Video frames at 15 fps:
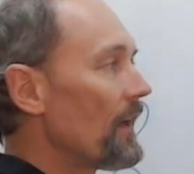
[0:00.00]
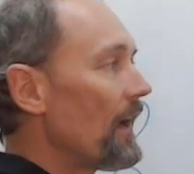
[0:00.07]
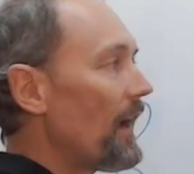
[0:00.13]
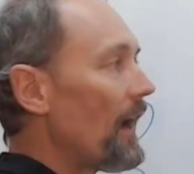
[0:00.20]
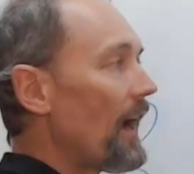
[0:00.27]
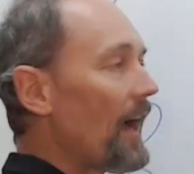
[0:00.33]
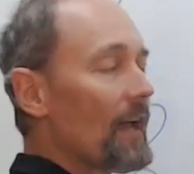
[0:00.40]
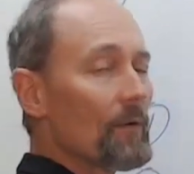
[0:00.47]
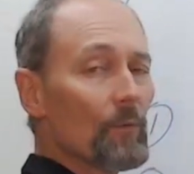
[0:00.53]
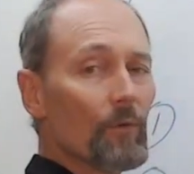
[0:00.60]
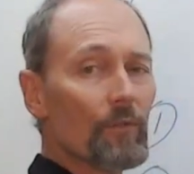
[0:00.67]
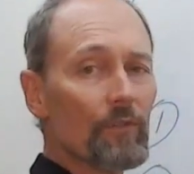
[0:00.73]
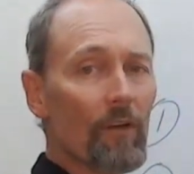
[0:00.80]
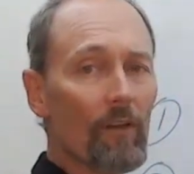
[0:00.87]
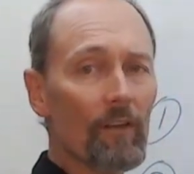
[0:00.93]

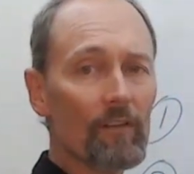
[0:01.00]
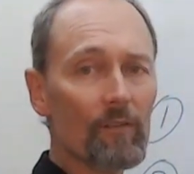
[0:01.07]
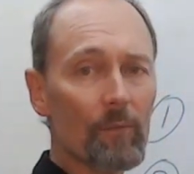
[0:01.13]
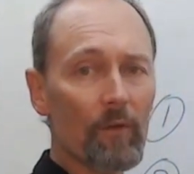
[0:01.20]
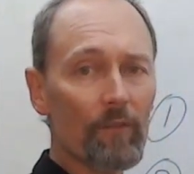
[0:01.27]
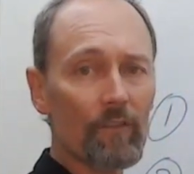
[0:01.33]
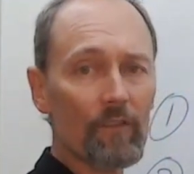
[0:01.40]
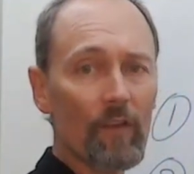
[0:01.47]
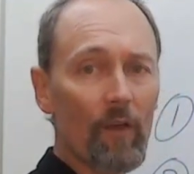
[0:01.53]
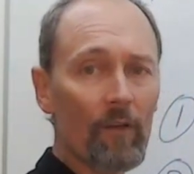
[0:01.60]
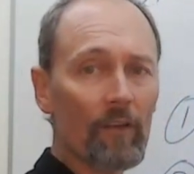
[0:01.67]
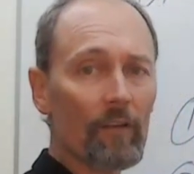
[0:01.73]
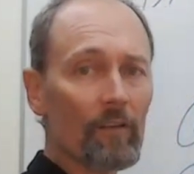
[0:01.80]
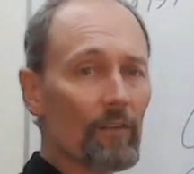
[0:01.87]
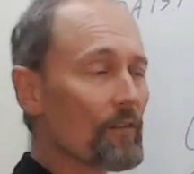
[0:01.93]
$100 worth of
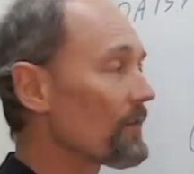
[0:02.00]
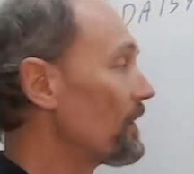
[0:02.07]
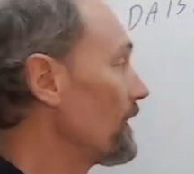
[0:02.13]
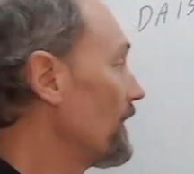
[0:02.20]
tokens.